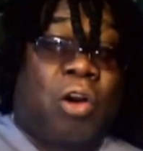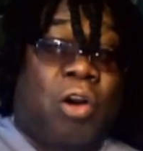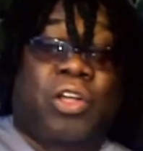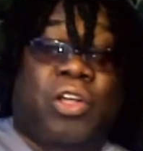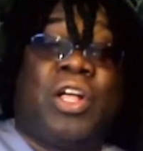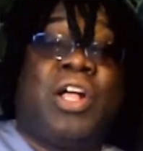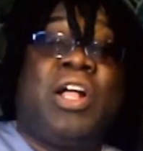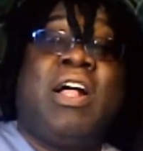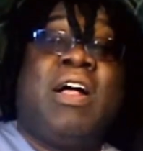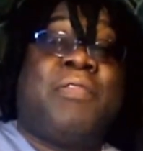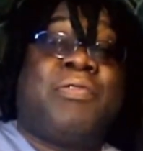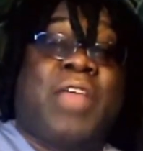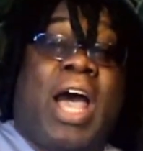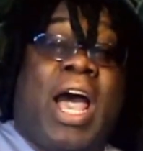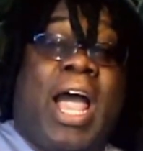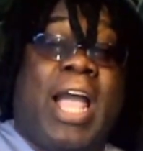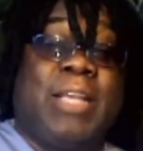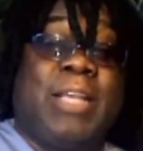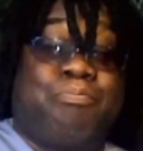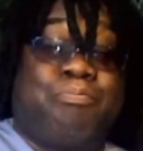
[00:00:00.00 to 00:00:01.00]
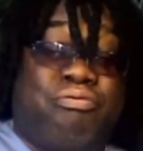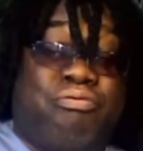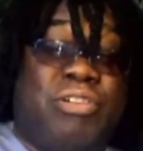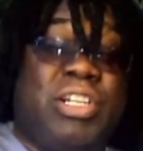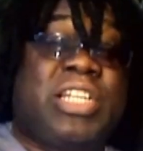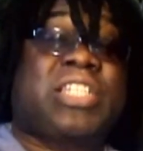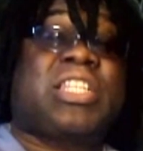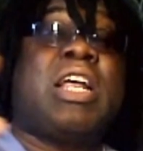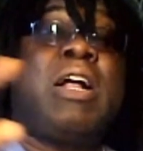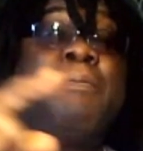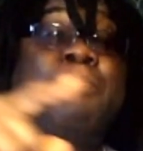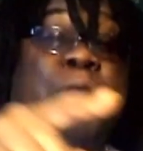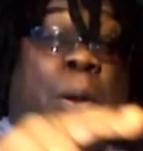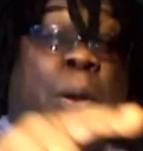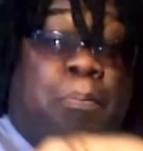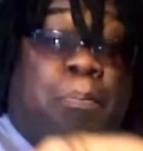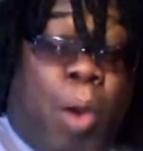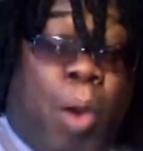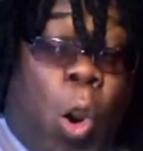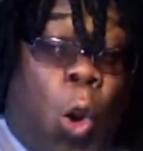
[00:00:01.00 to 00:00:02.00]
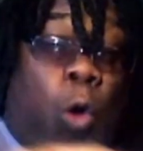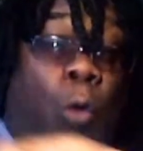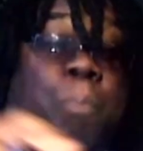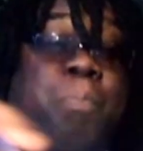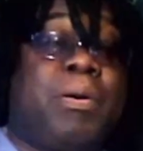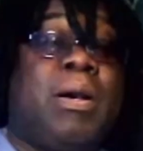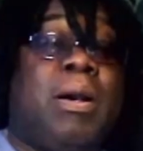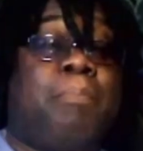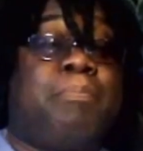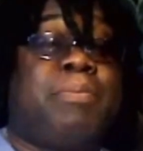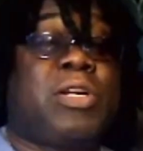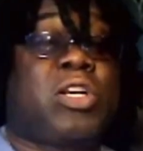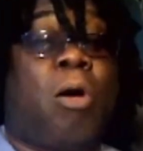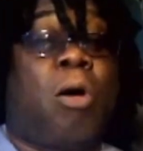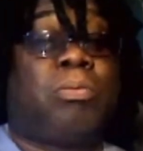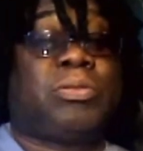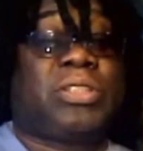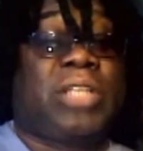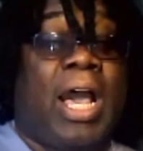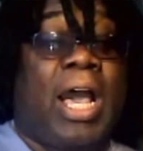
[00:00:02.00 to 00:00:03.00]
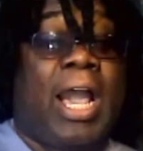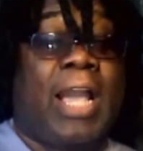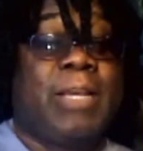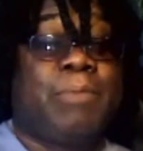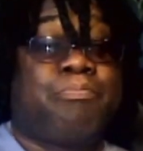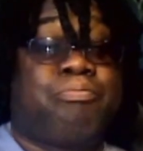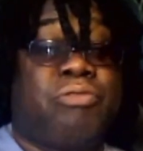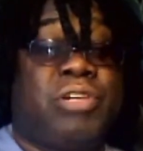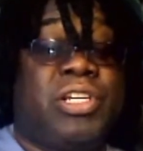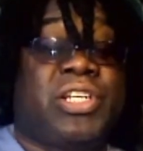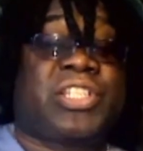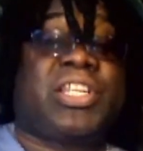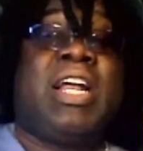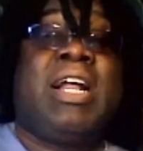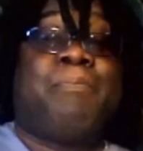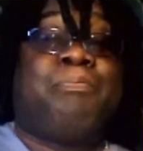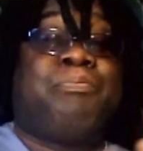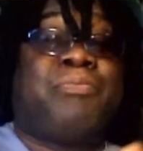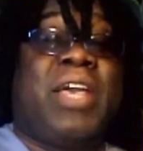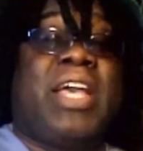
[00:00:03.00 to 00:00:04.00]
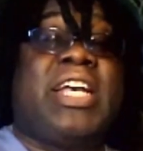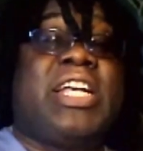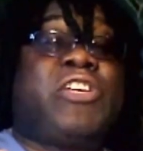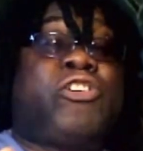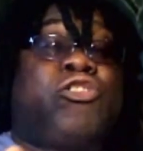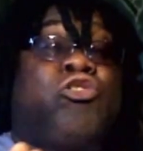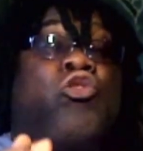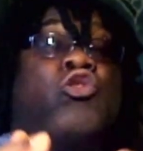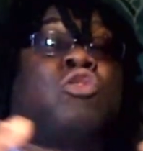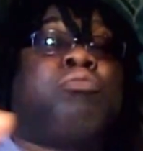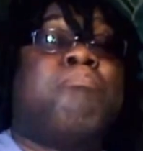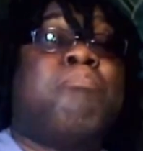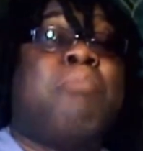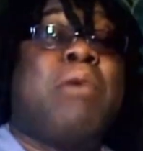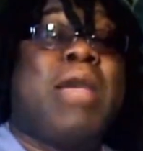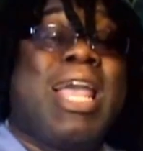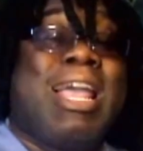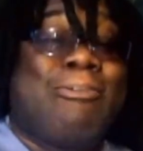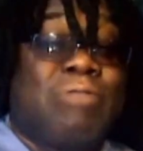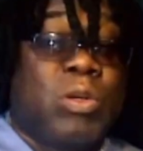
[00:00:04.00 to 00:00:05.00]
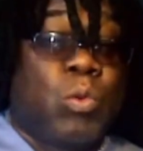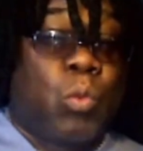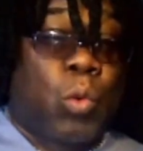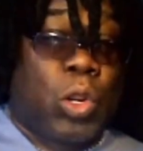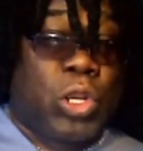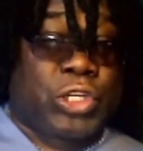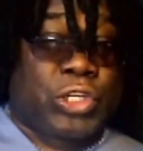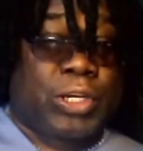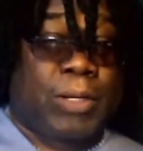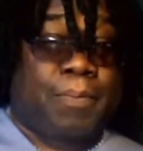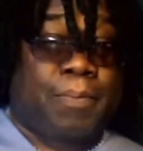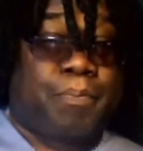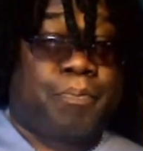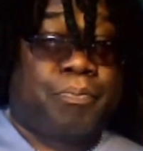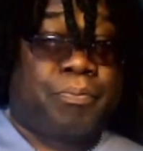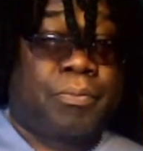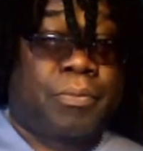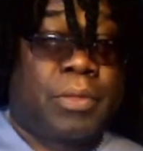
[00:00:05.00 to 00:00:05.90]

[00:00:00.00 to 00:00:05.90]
longer the high priest. The Pope becomes the high priest. They introduce Mary worship,